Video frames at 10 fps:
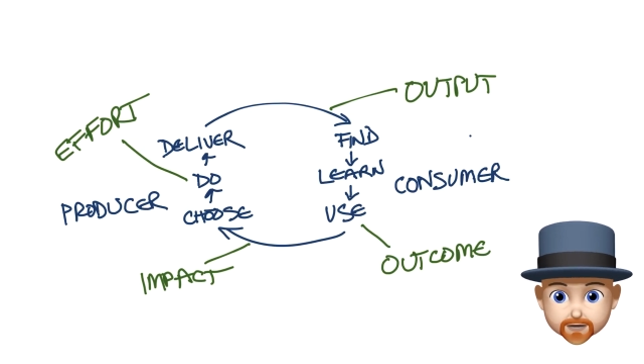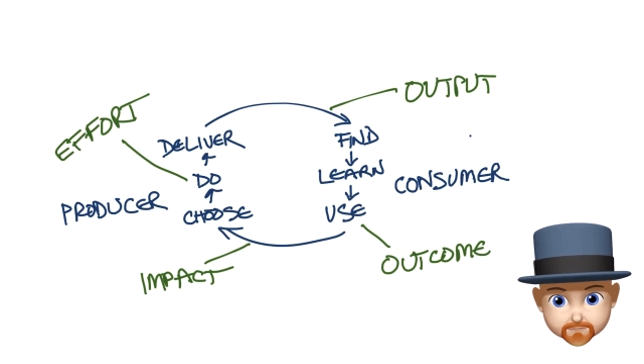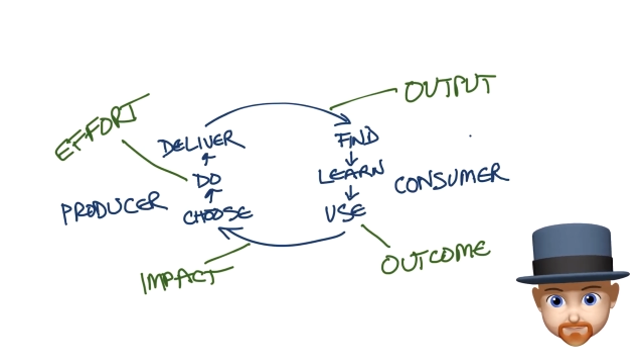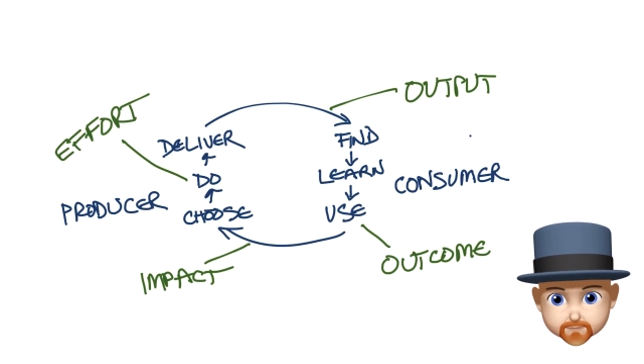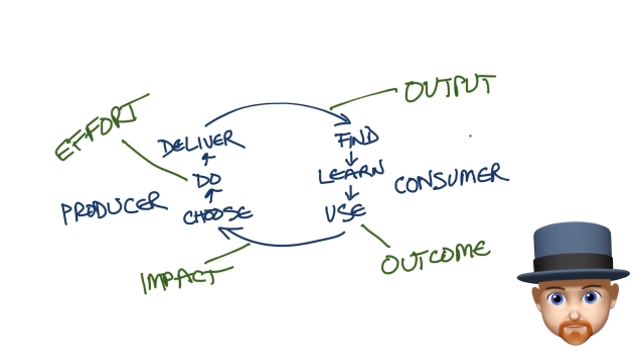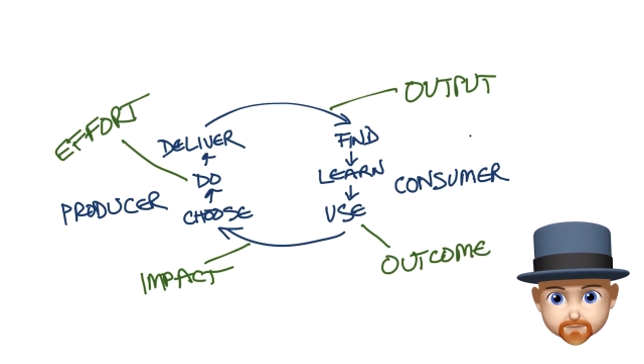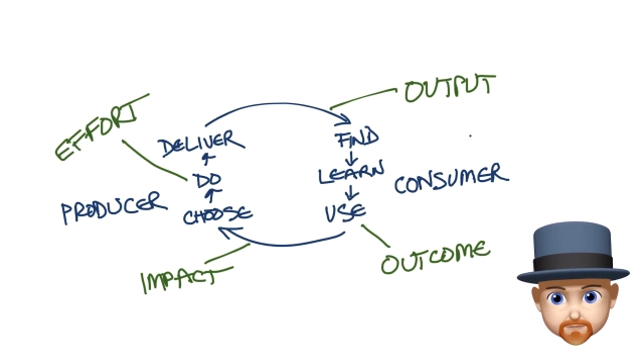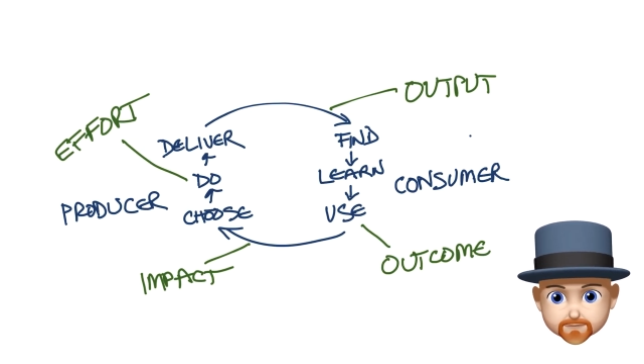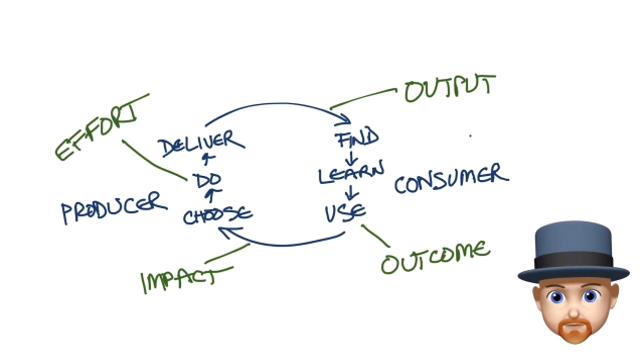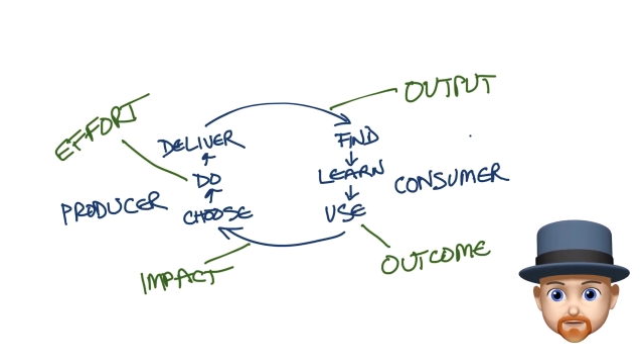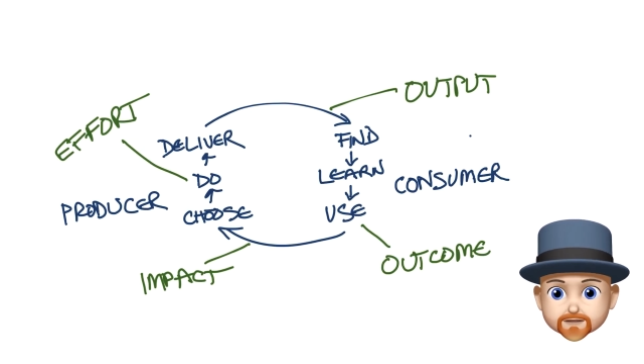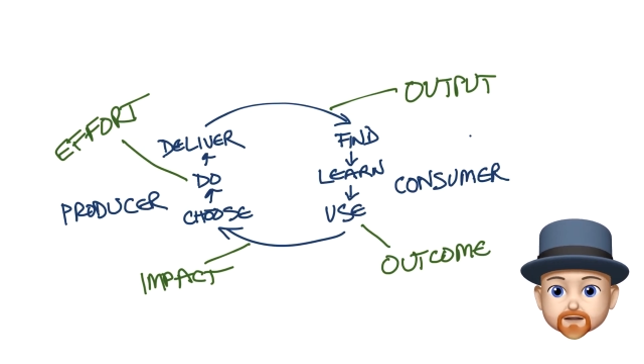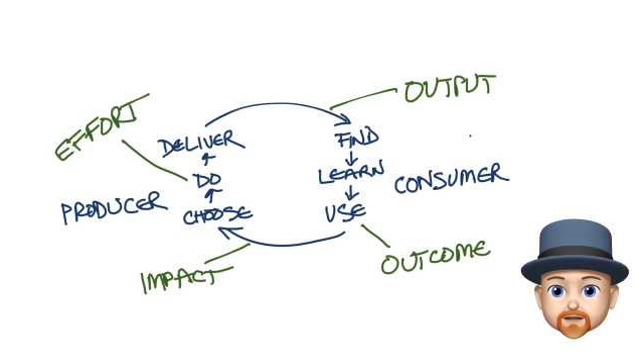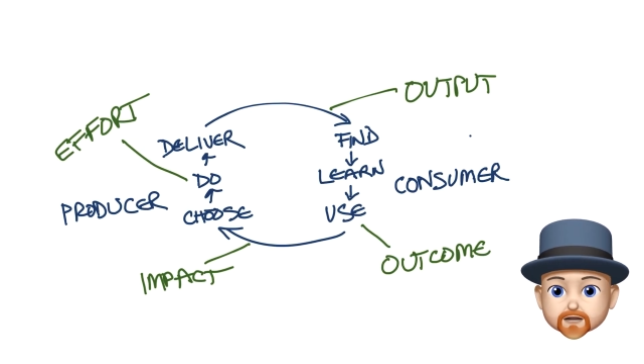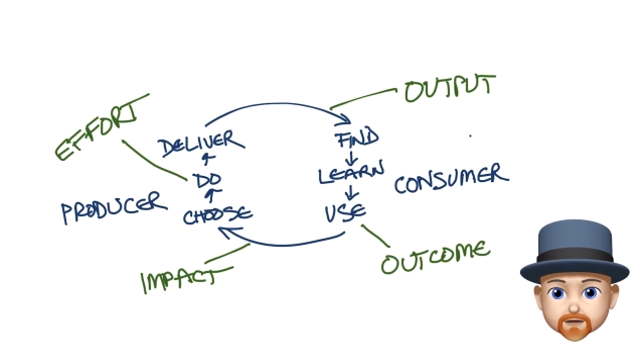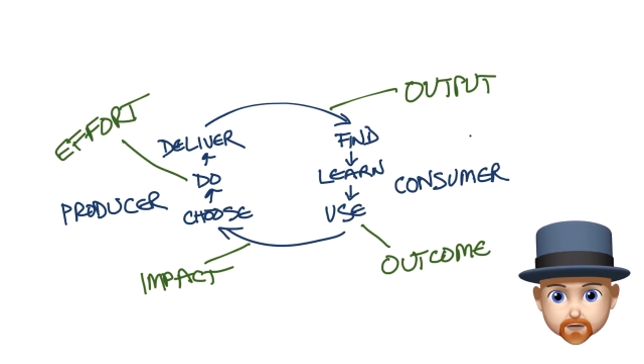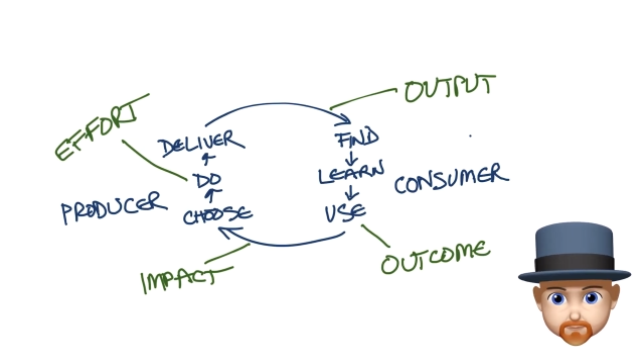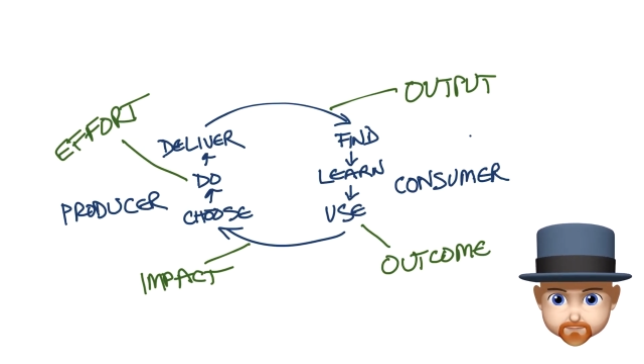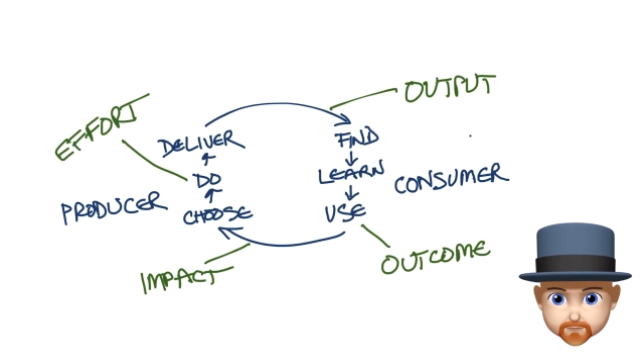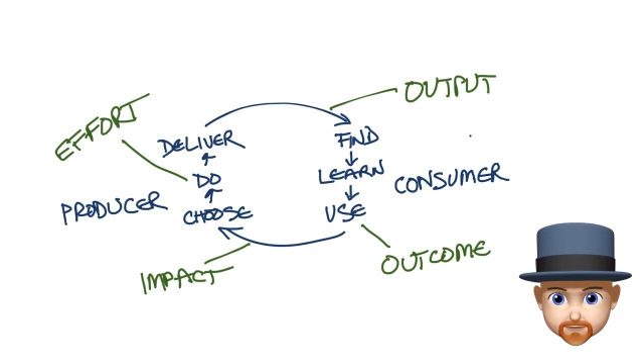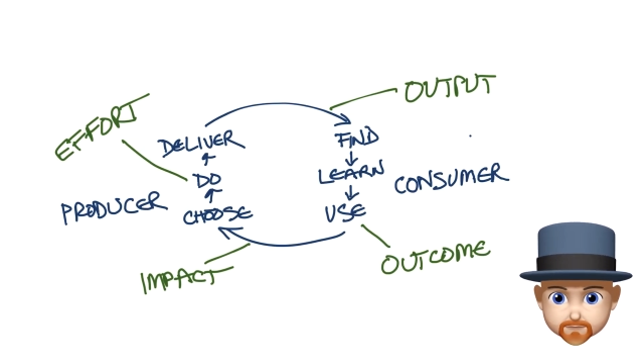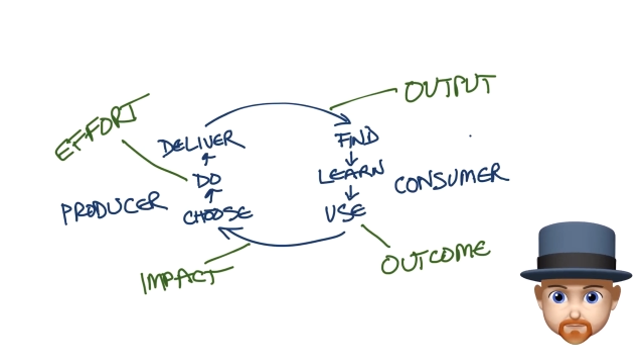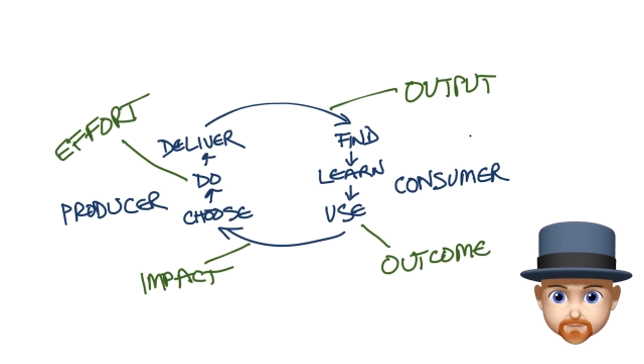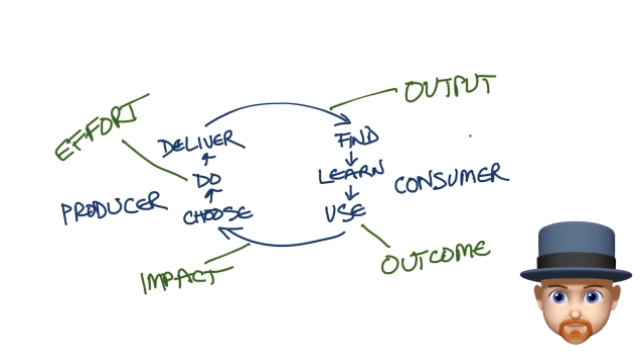effort, output,